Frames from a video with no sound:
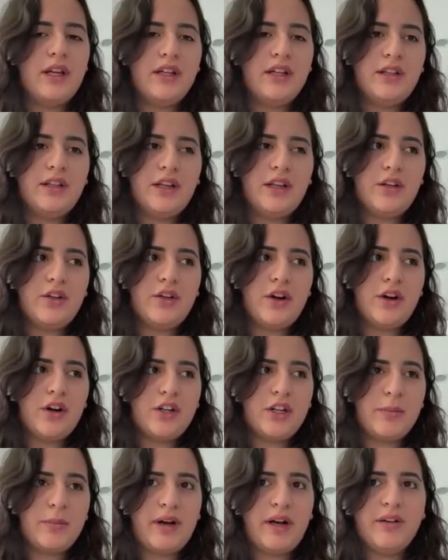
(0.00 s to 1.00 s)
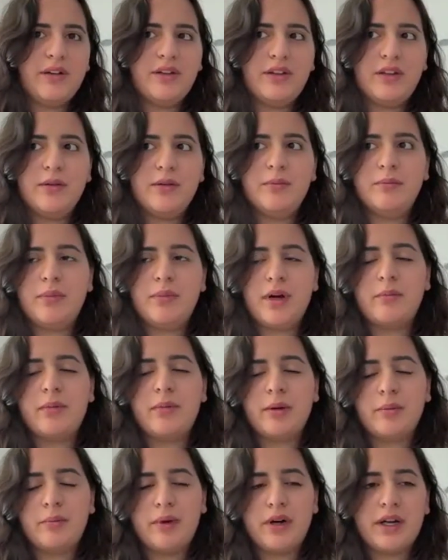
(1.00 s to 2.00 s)
and like talked about them
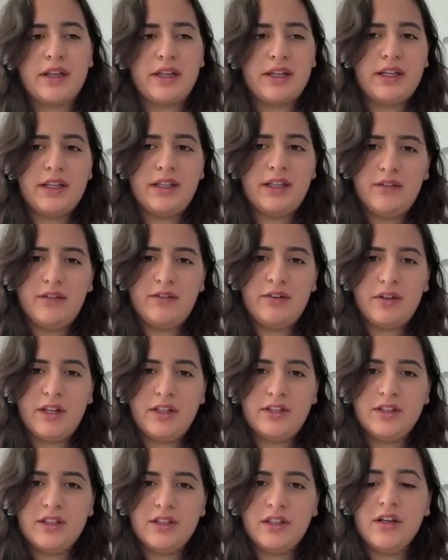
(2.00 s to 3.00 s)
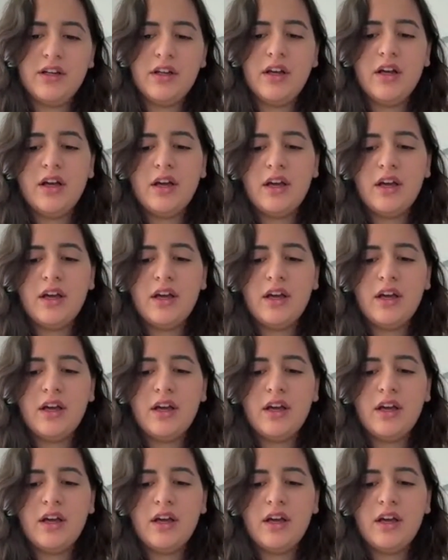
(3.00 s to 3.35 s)
part by part, like in every lesson,